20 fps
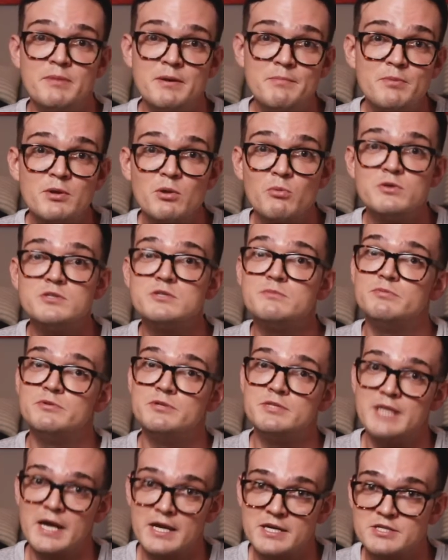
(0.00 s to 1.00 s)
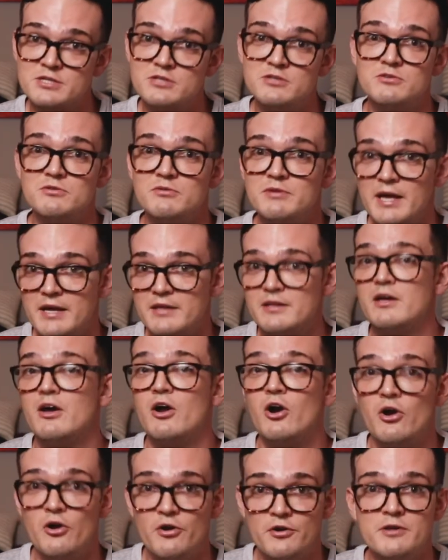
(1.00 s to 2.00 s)
people with protection to get
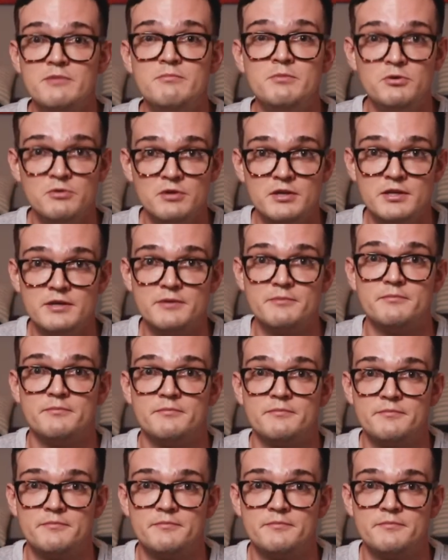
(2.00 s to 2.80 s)
herd immunity.